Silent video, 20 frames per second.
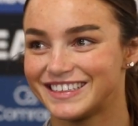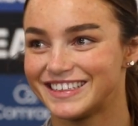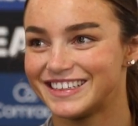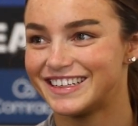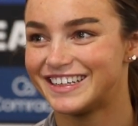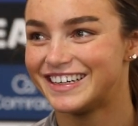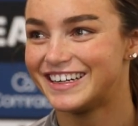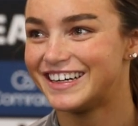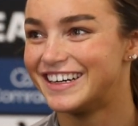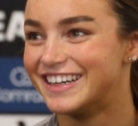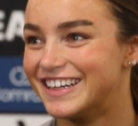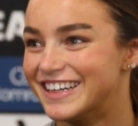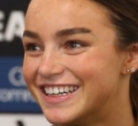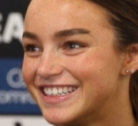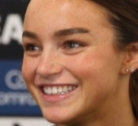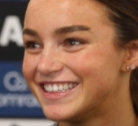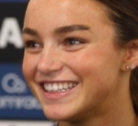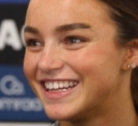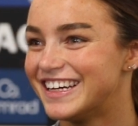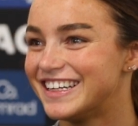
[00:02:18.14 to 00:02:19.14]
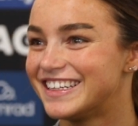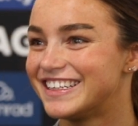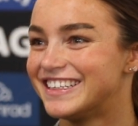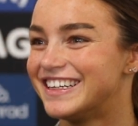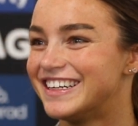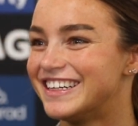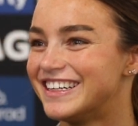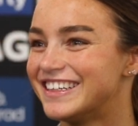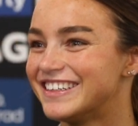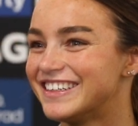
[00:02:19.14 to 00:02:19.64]
Oh, I
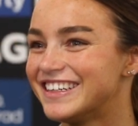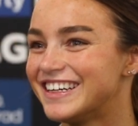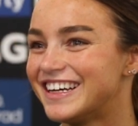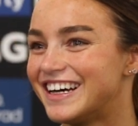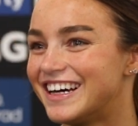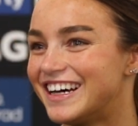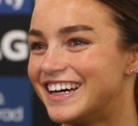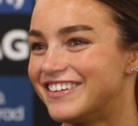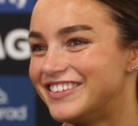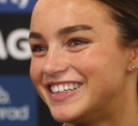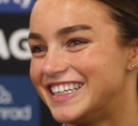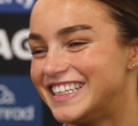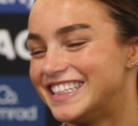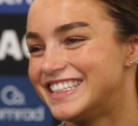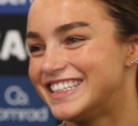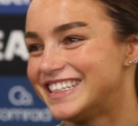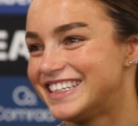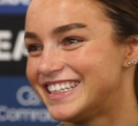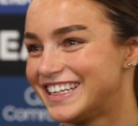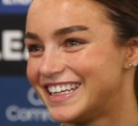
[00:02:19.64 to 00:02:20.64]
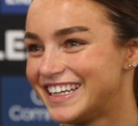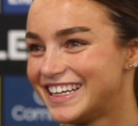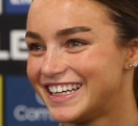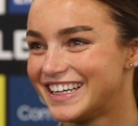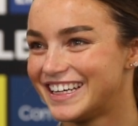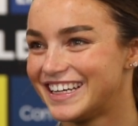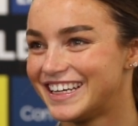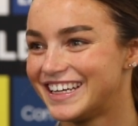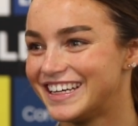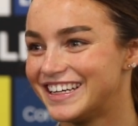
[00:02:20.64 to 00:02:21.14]
don't know. I mean,
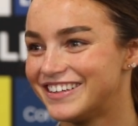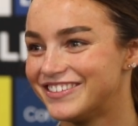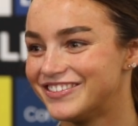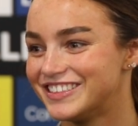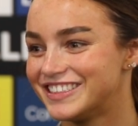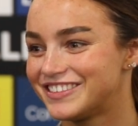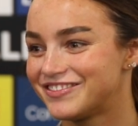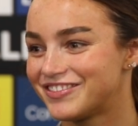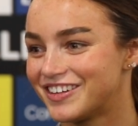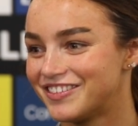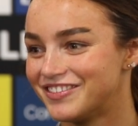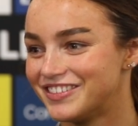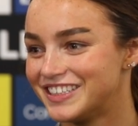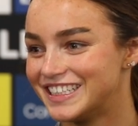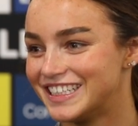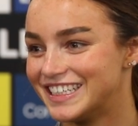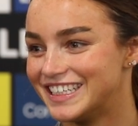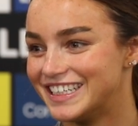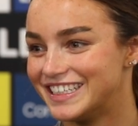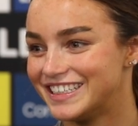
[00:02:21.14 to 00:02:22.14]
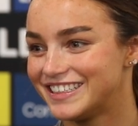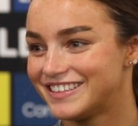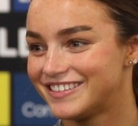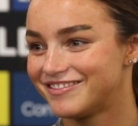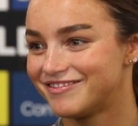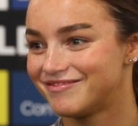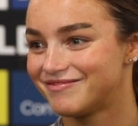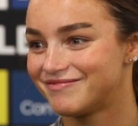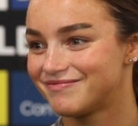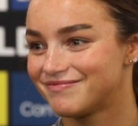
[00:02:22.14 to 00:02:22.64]
it was probably the
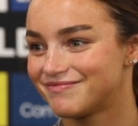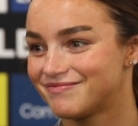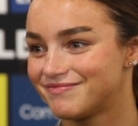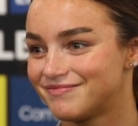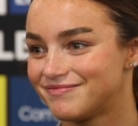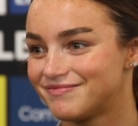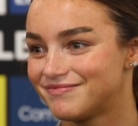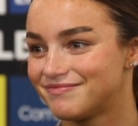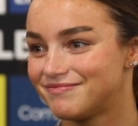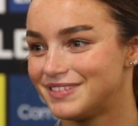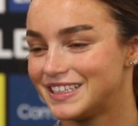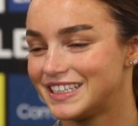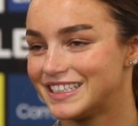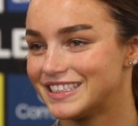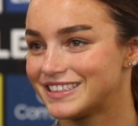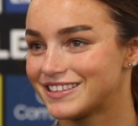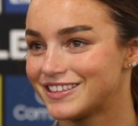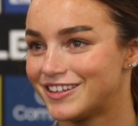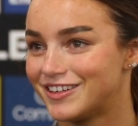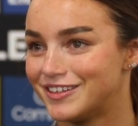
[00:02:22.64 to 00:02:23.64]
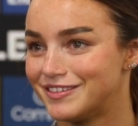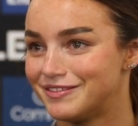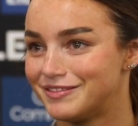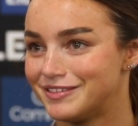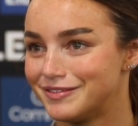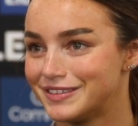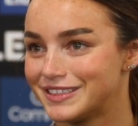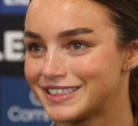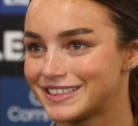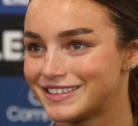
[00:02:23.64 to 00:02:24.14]
biggest goal
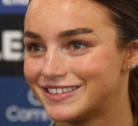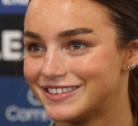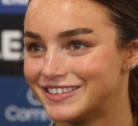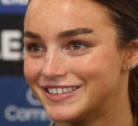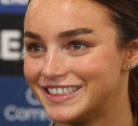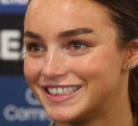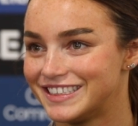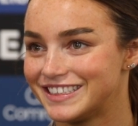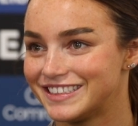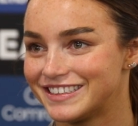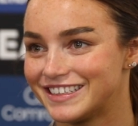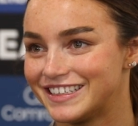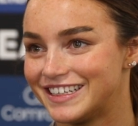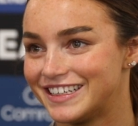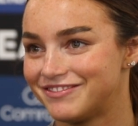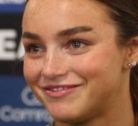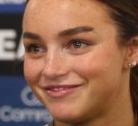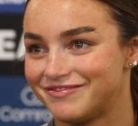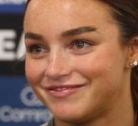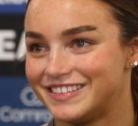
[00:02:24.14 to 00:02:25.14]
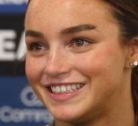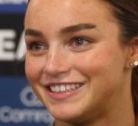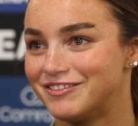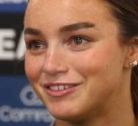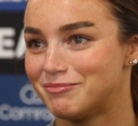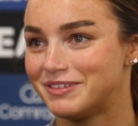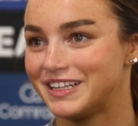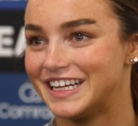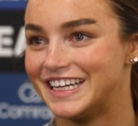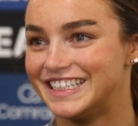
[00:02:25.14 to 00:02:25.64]
I've ever scored. I've
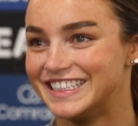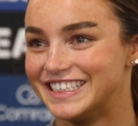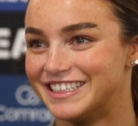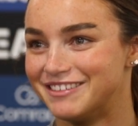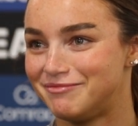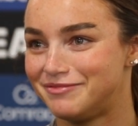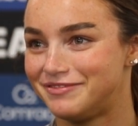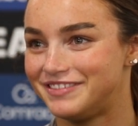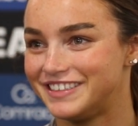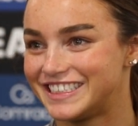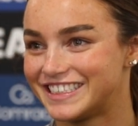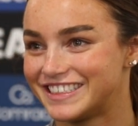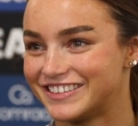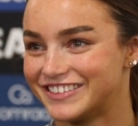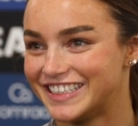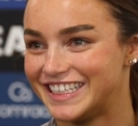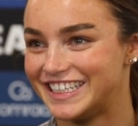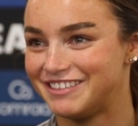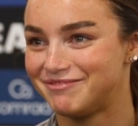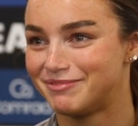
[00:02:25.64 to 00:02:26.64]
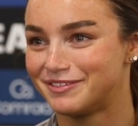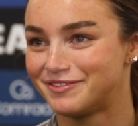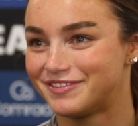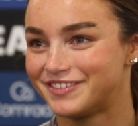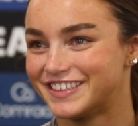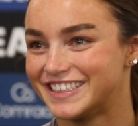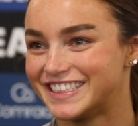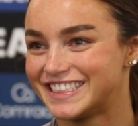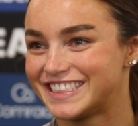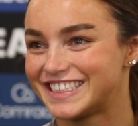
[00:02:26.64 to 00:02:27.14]
never played in a professional league
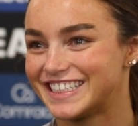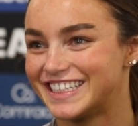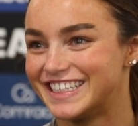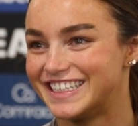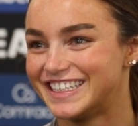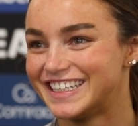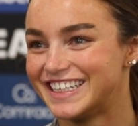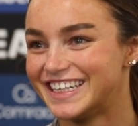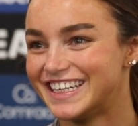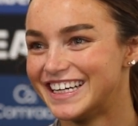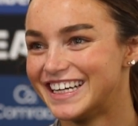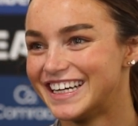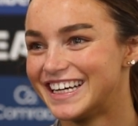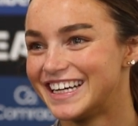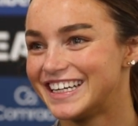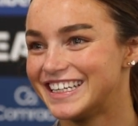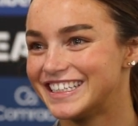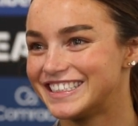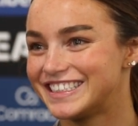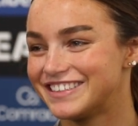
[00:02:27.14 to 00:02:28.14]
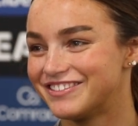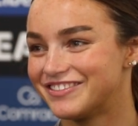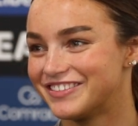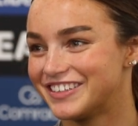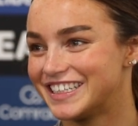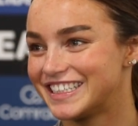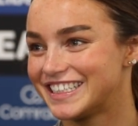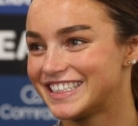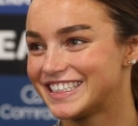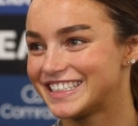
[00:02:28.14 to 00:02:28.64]
before, so I guess
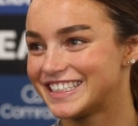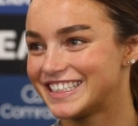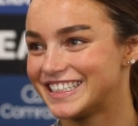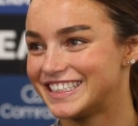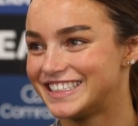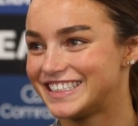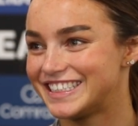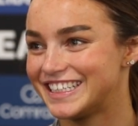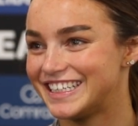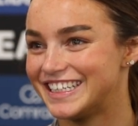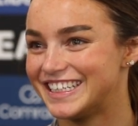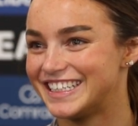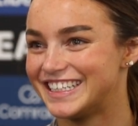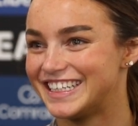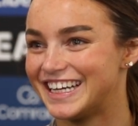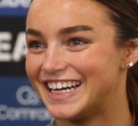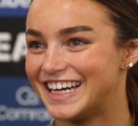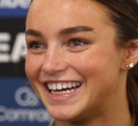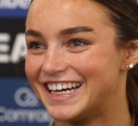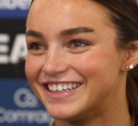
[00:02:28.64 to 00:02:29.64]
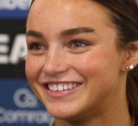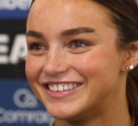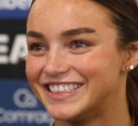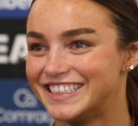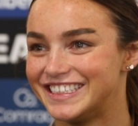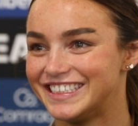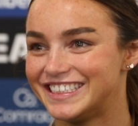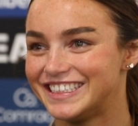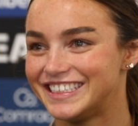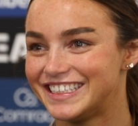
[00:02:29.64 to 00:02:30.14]
everyone can see it now,
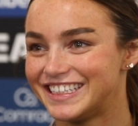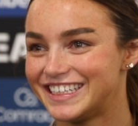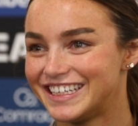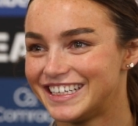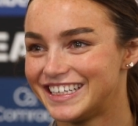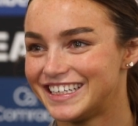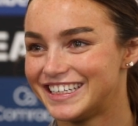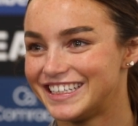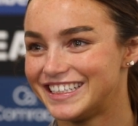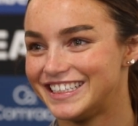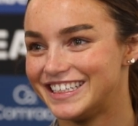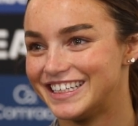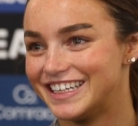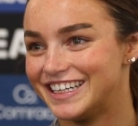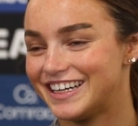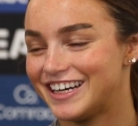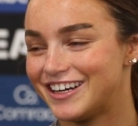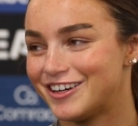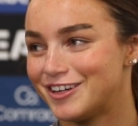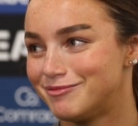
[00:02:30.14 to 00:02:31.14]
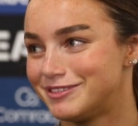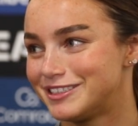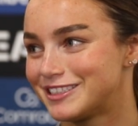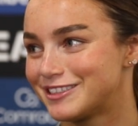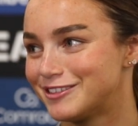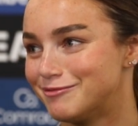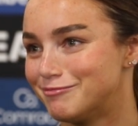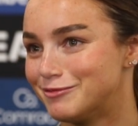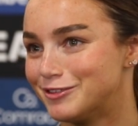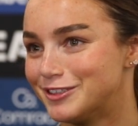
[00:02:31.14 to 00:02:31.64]
and yeah, I hope to
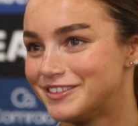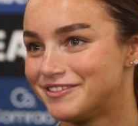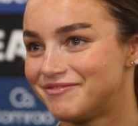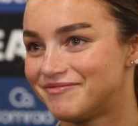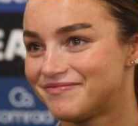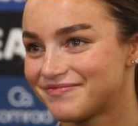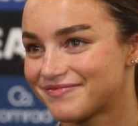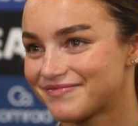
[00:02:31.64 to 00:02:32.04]
score more.